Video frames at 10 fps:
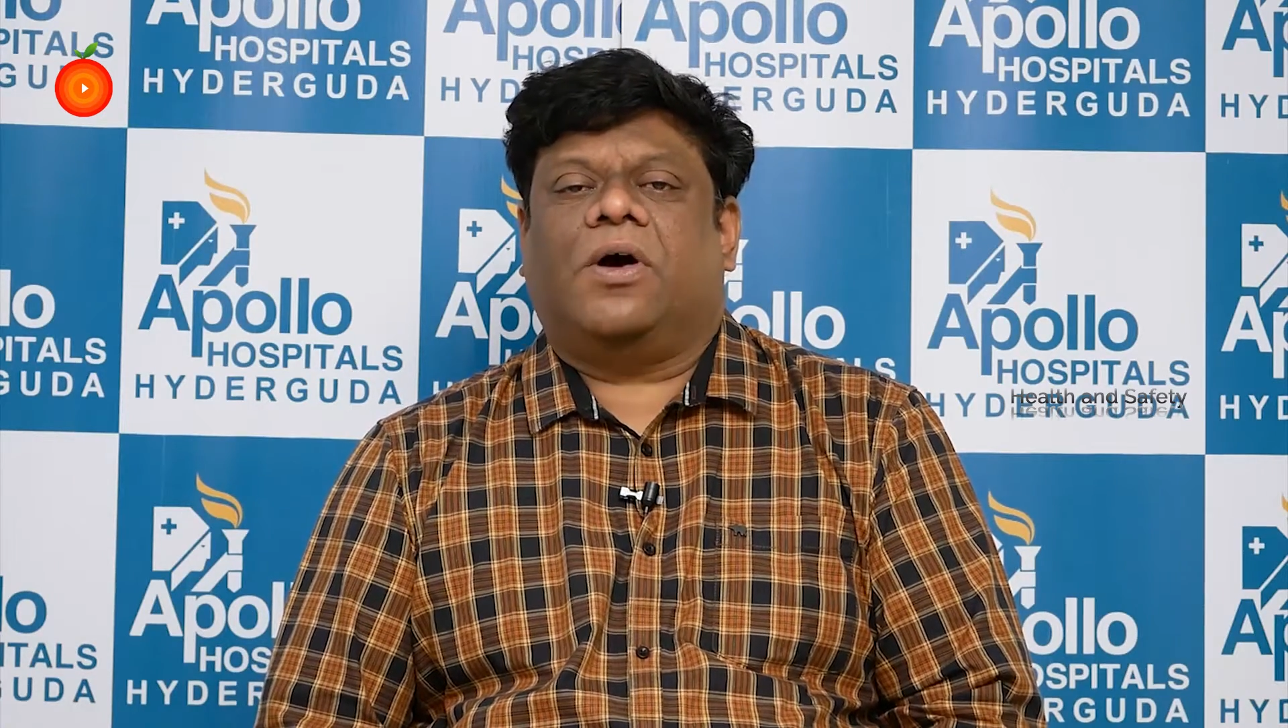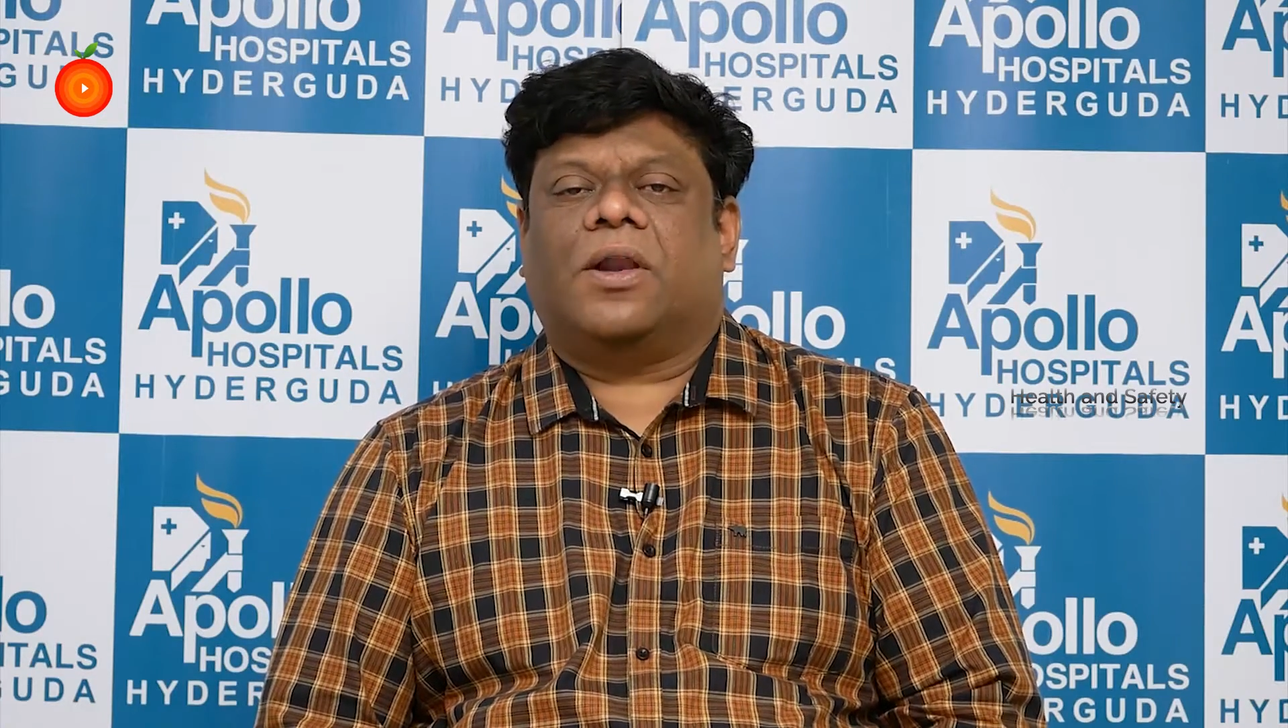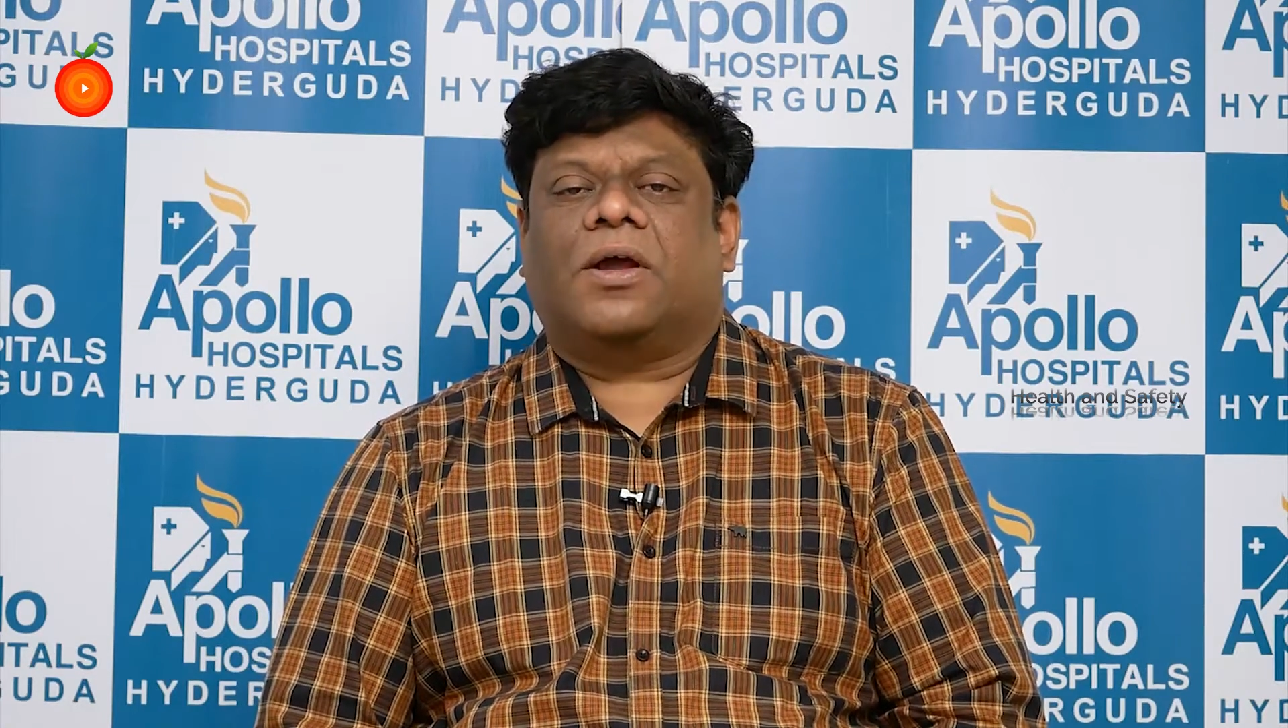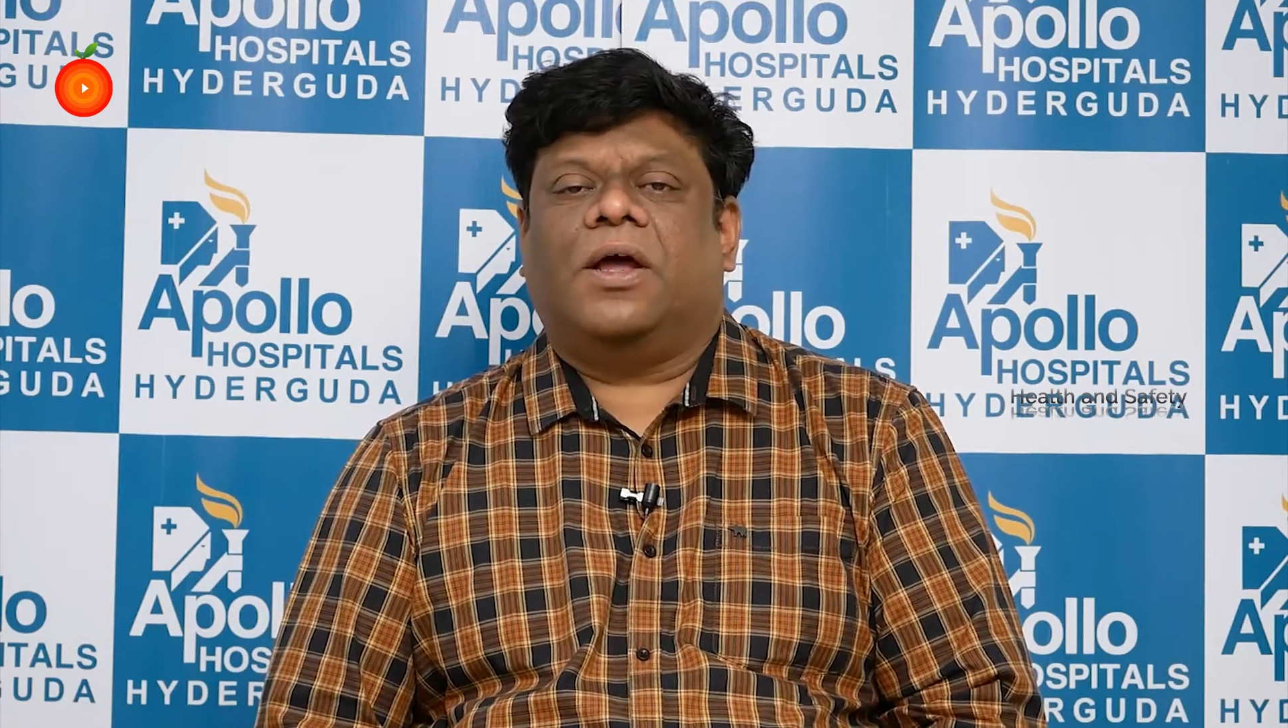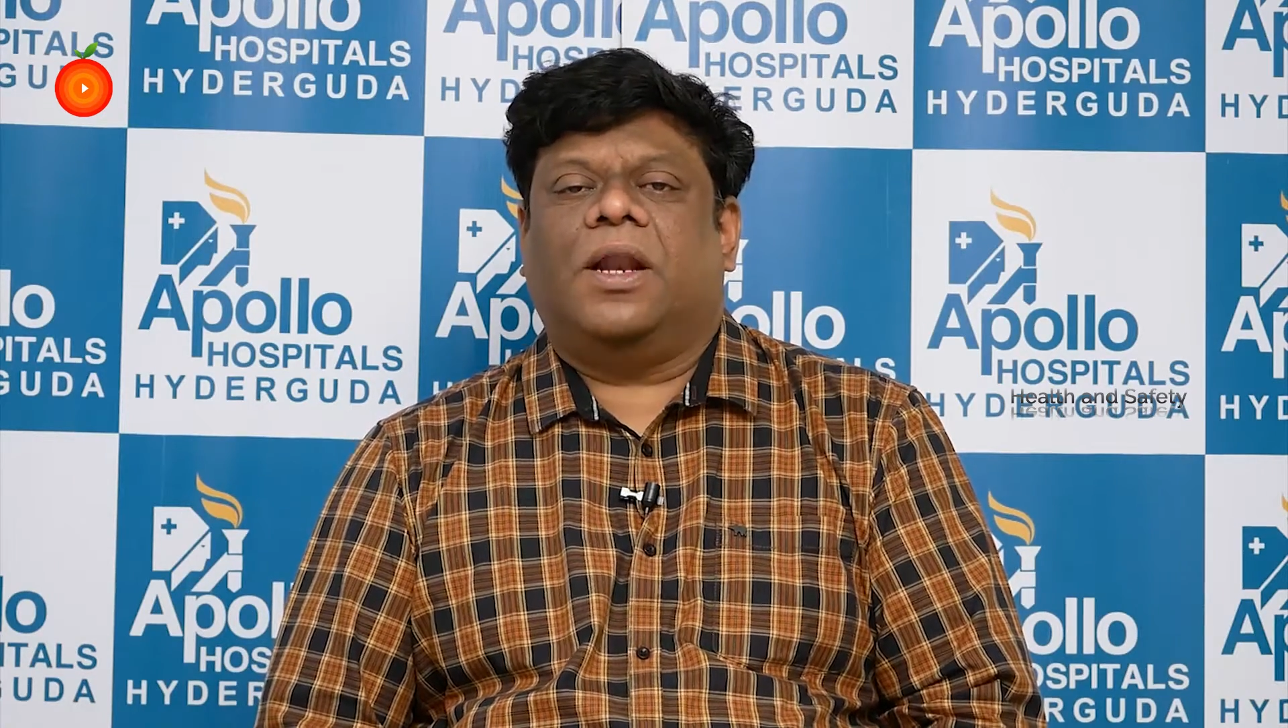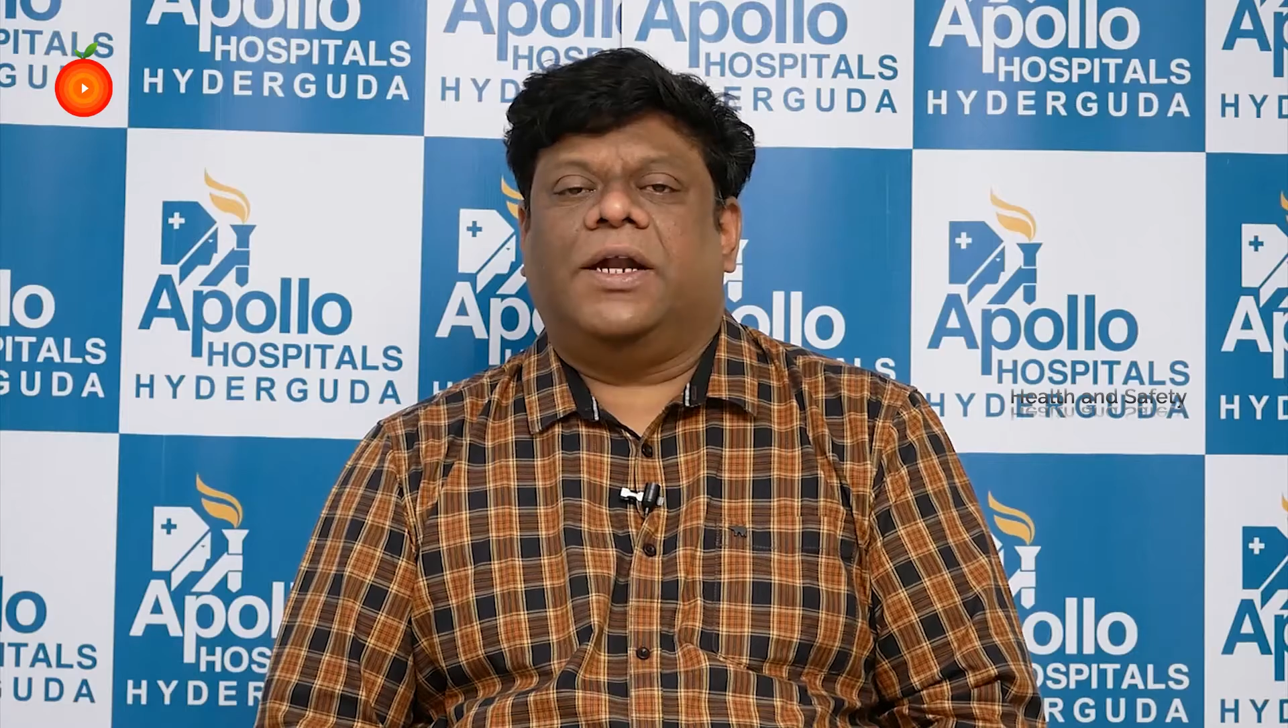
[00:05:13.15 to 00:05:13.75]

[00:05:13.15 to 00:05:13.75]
alcohol